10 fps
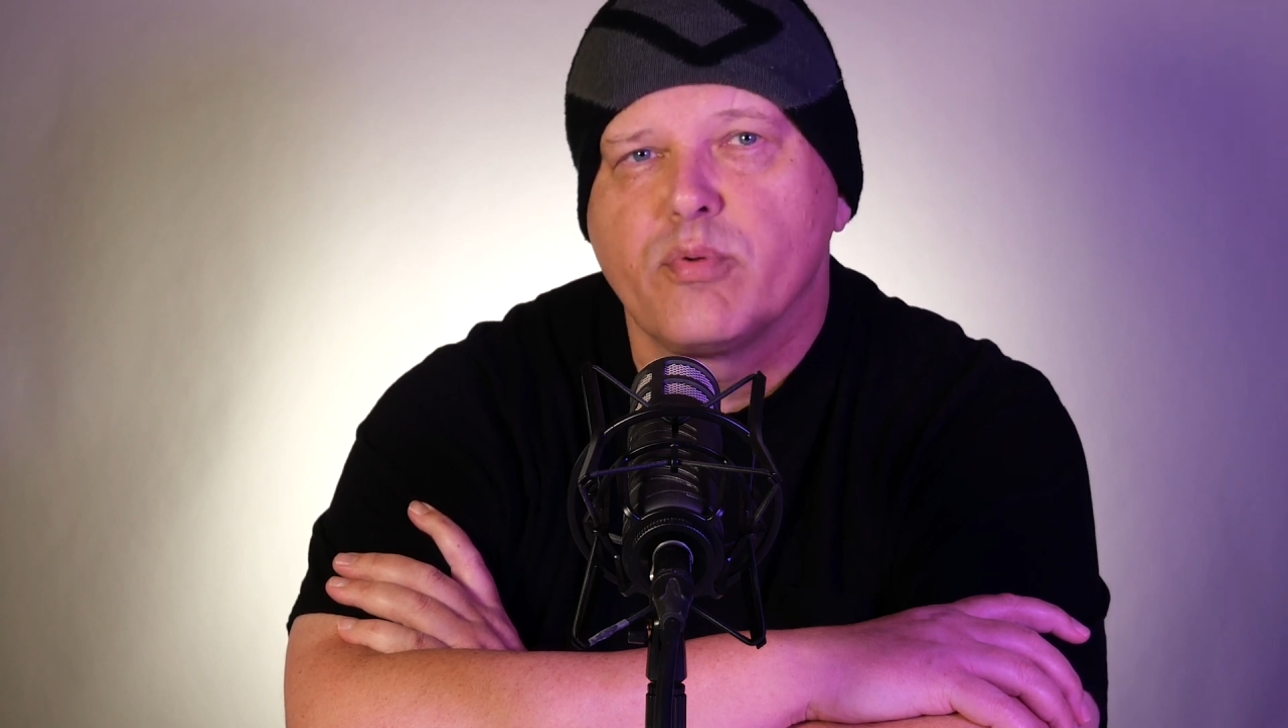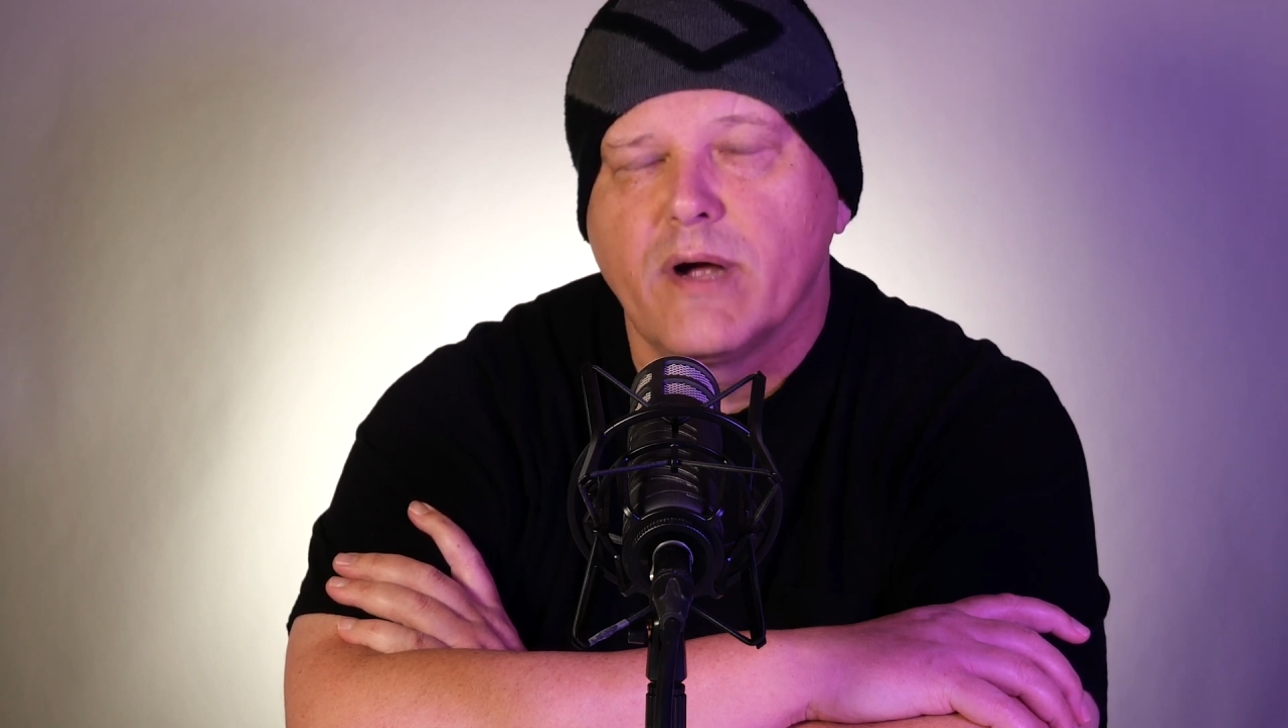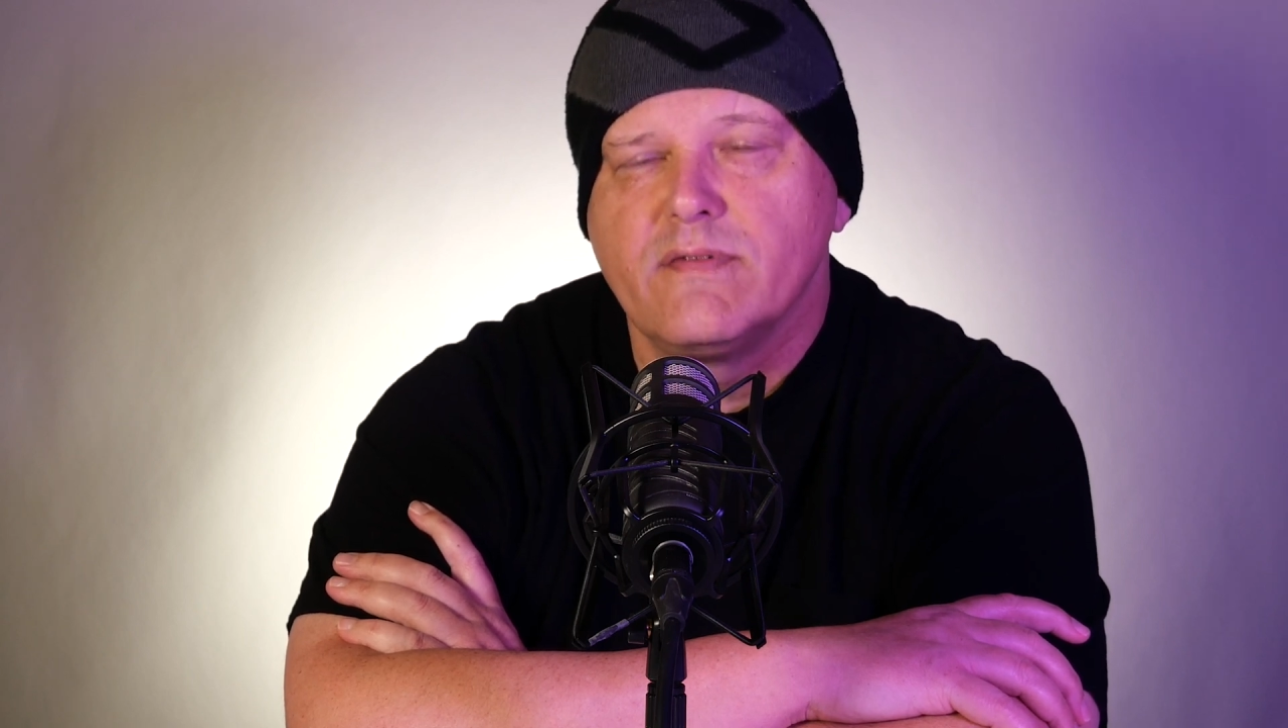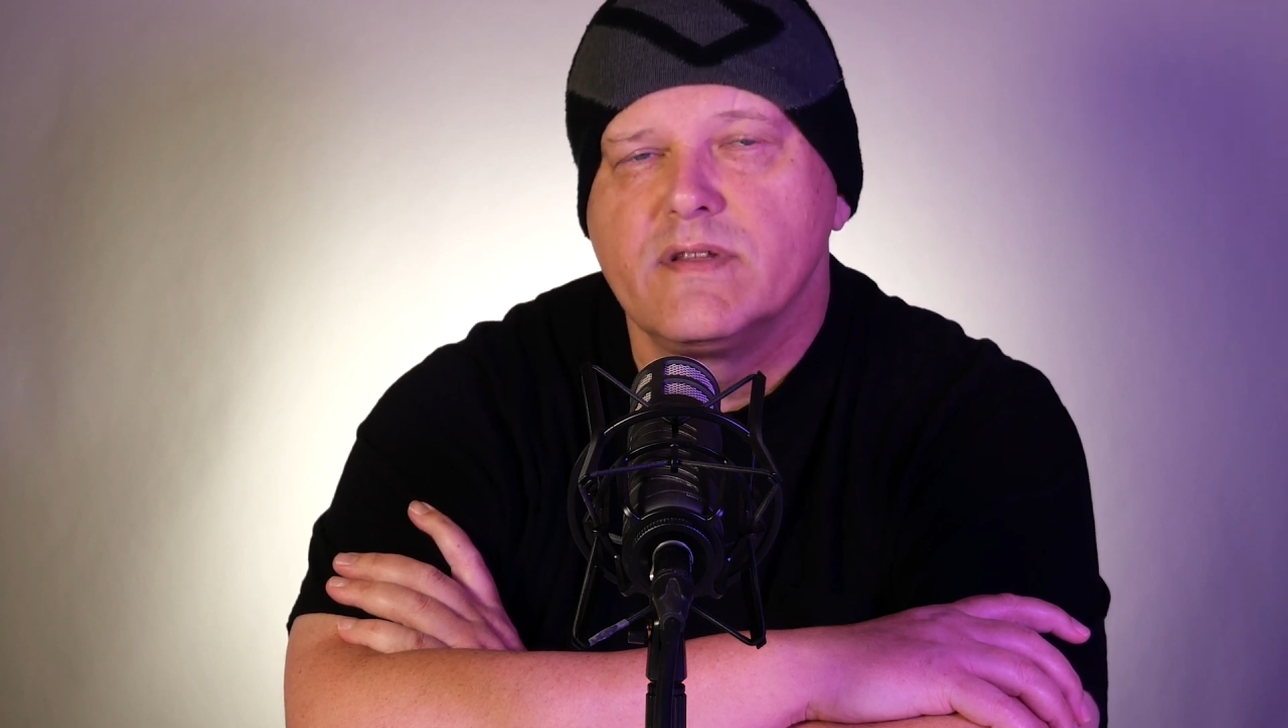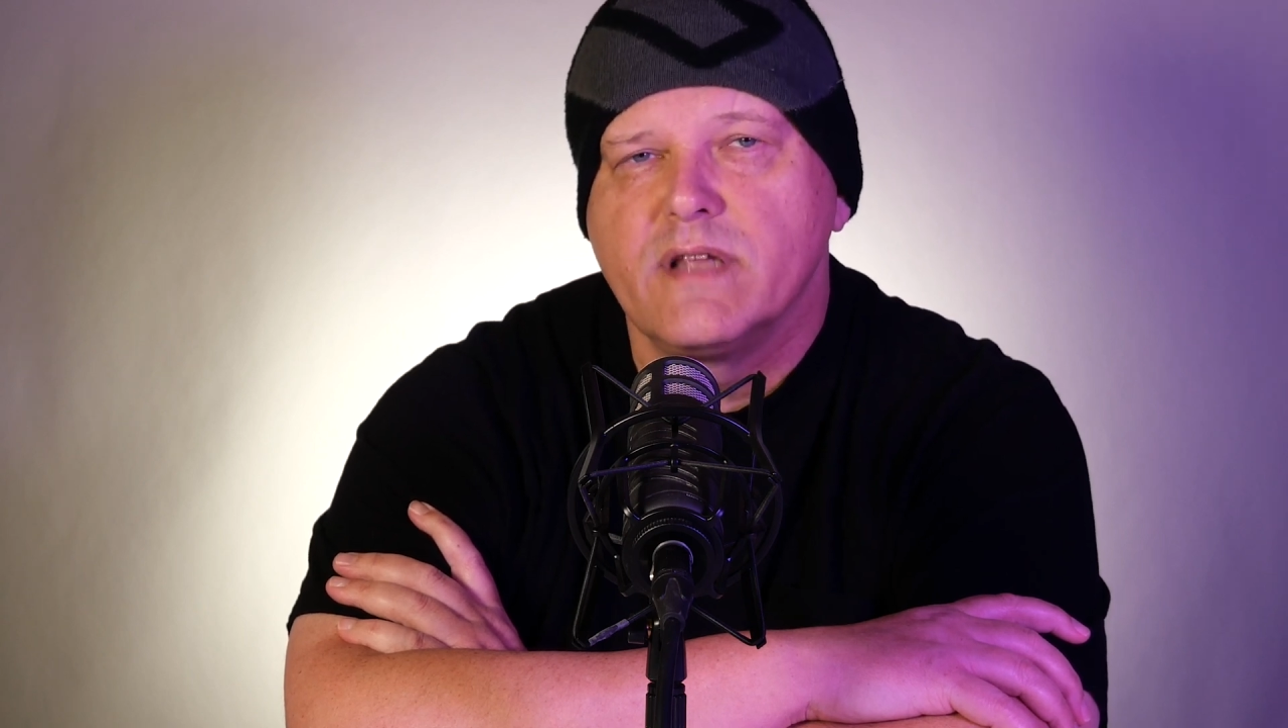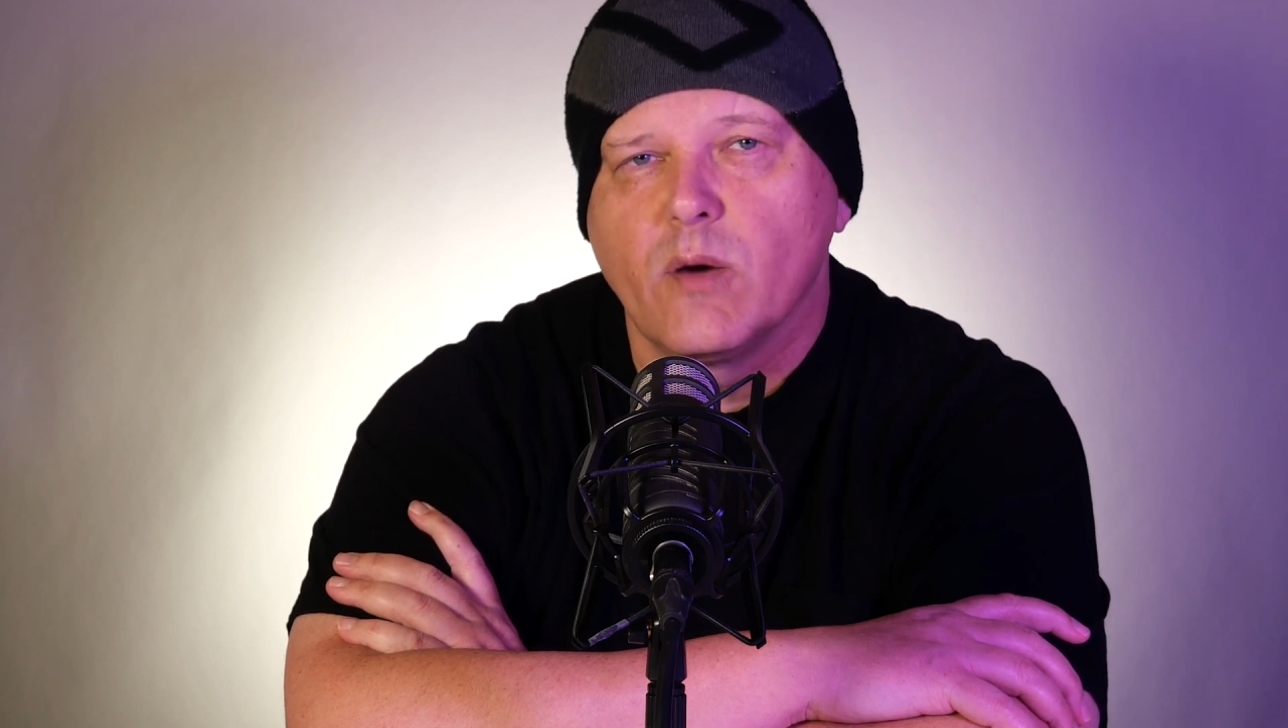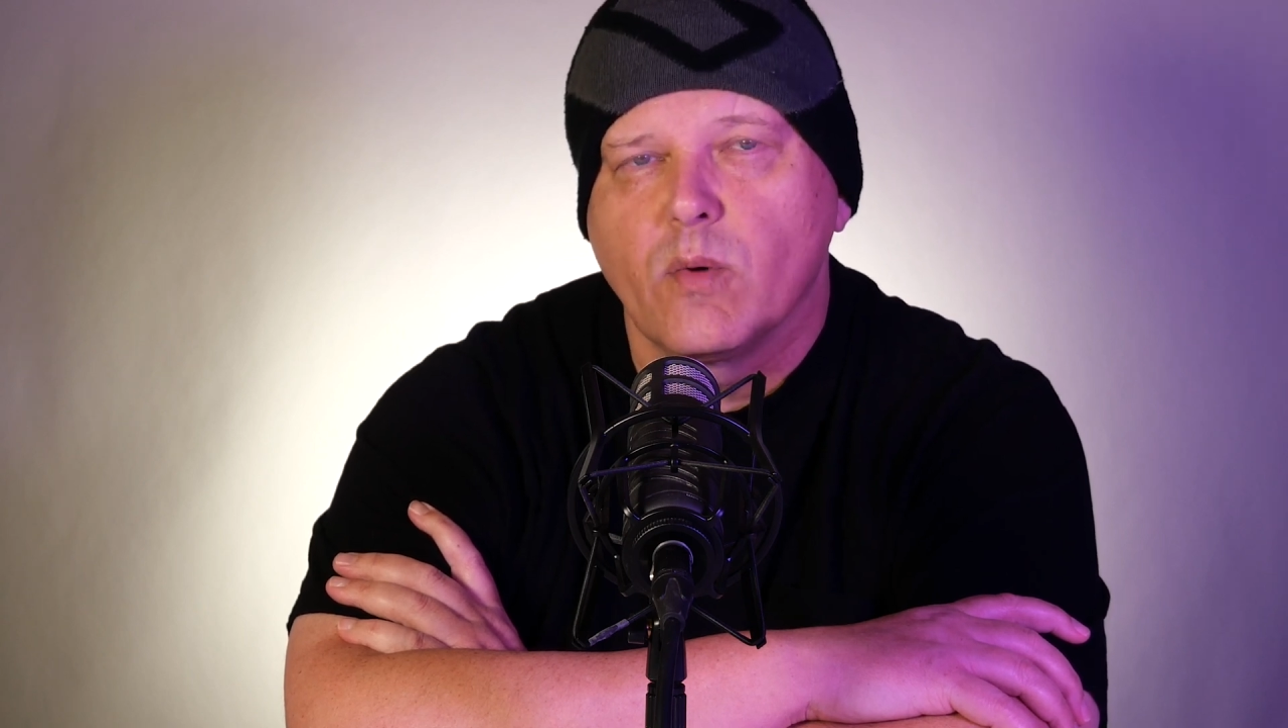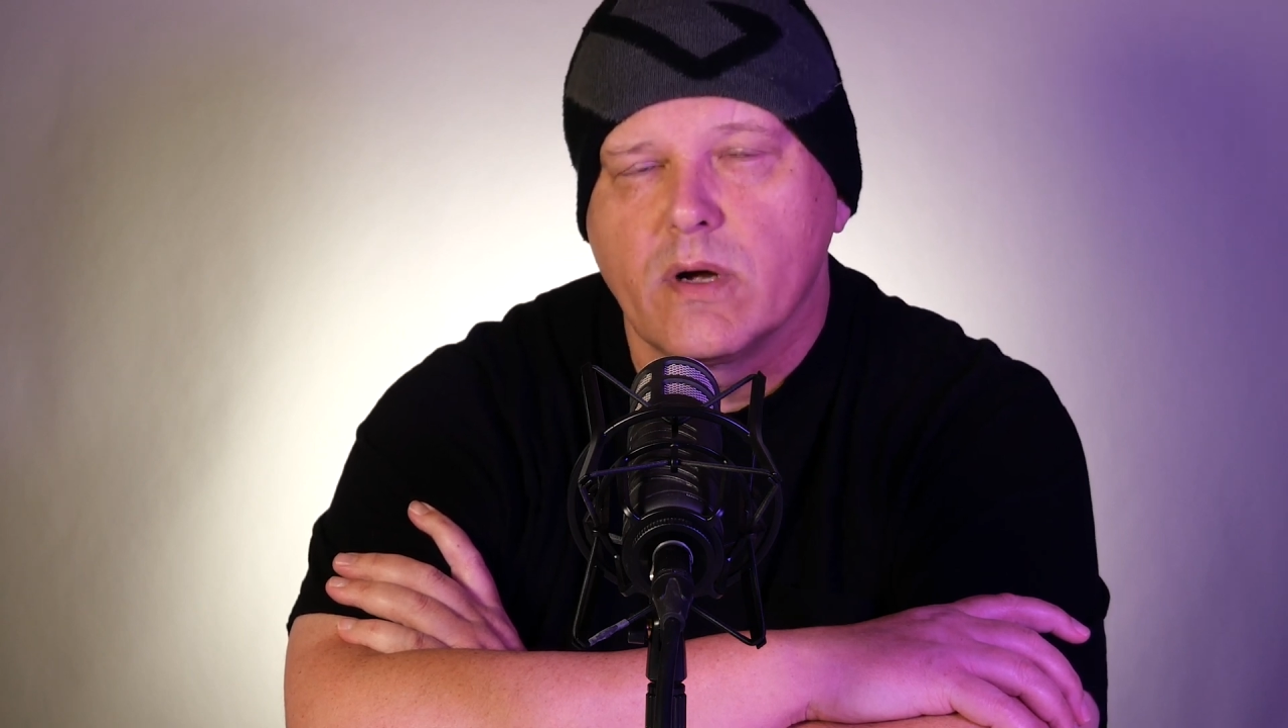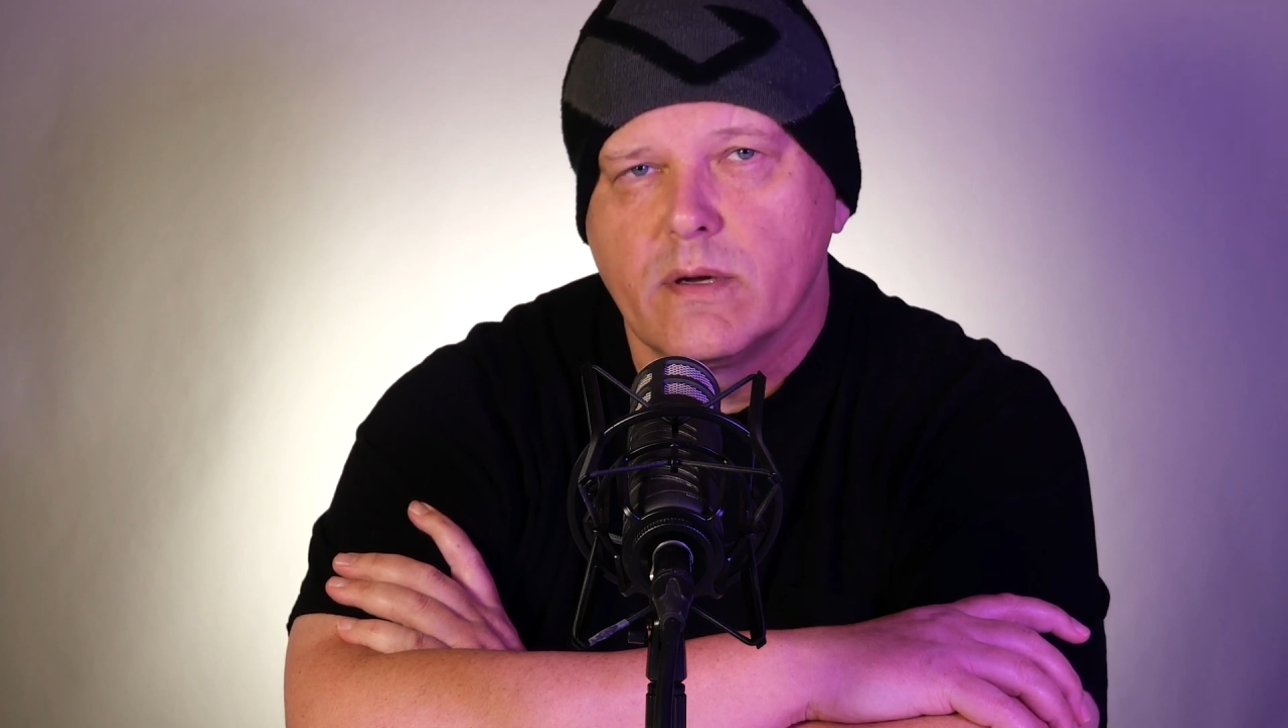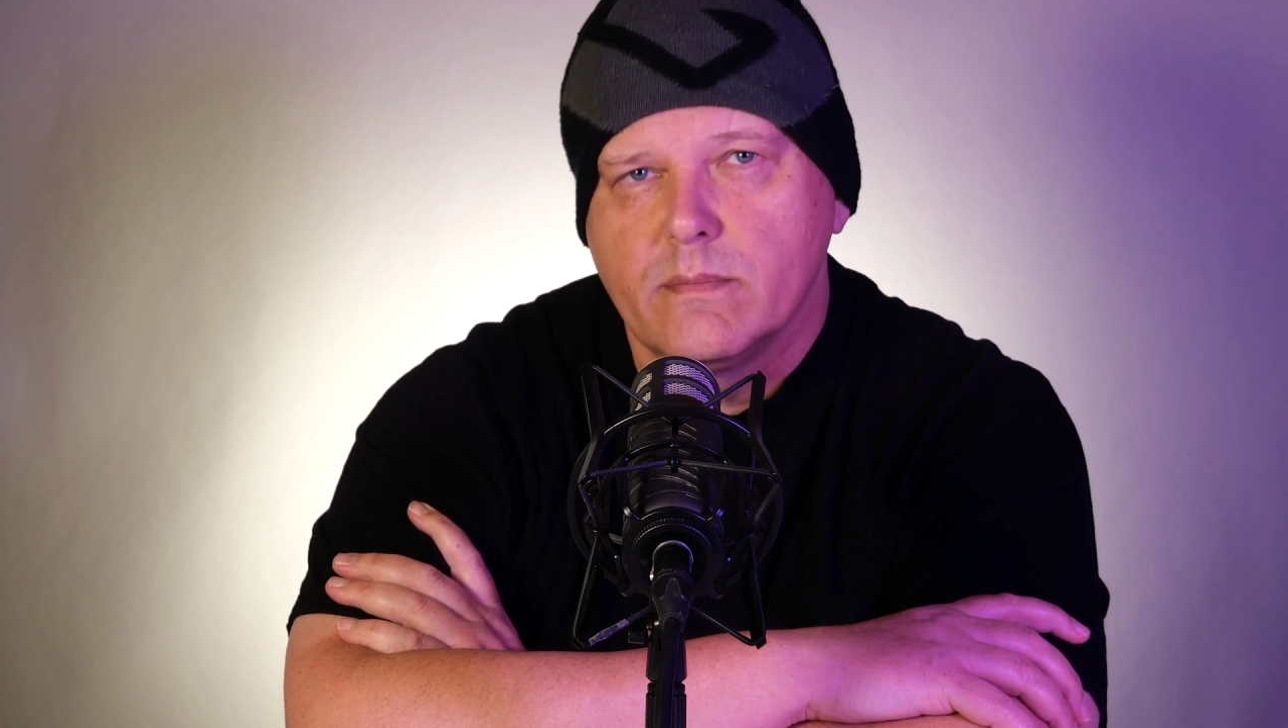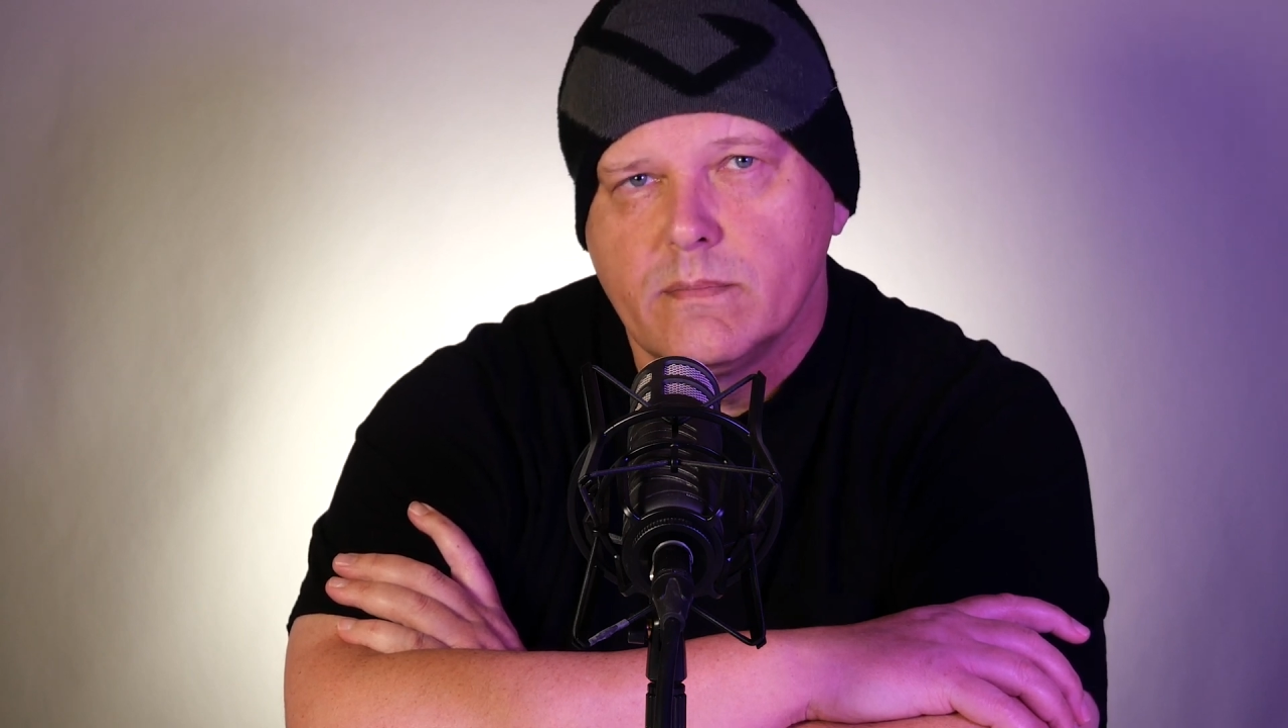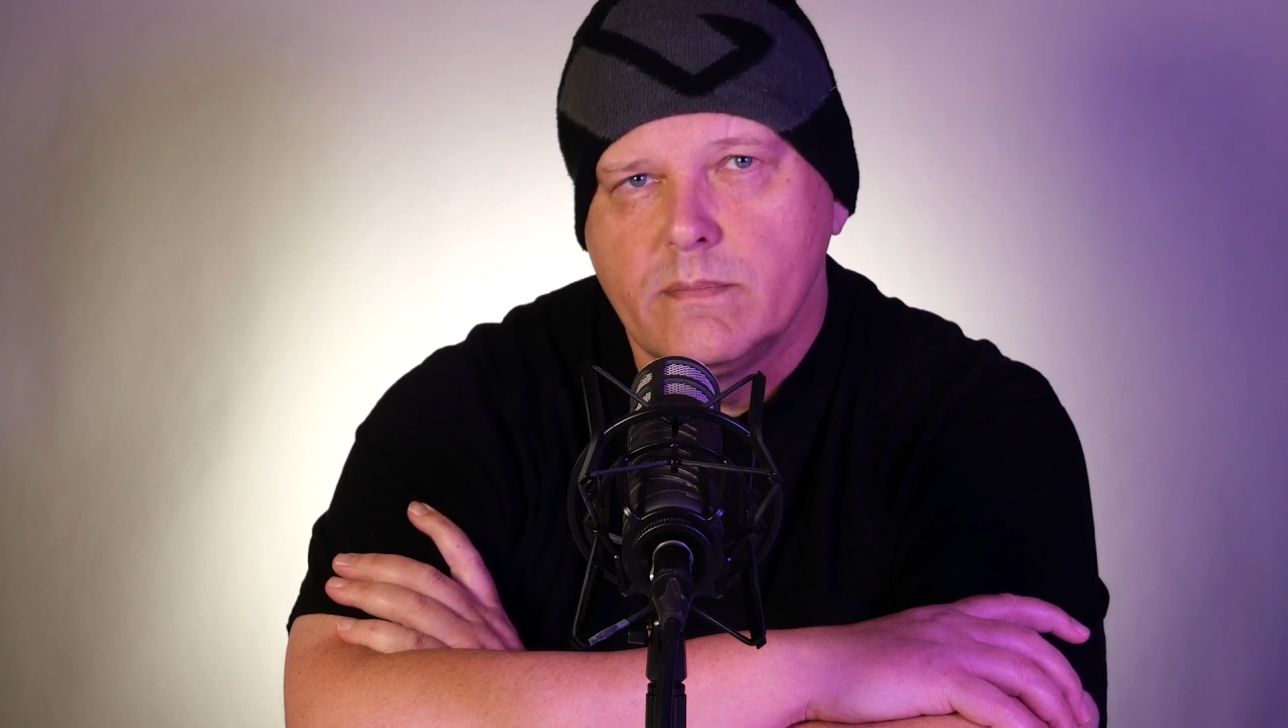private network.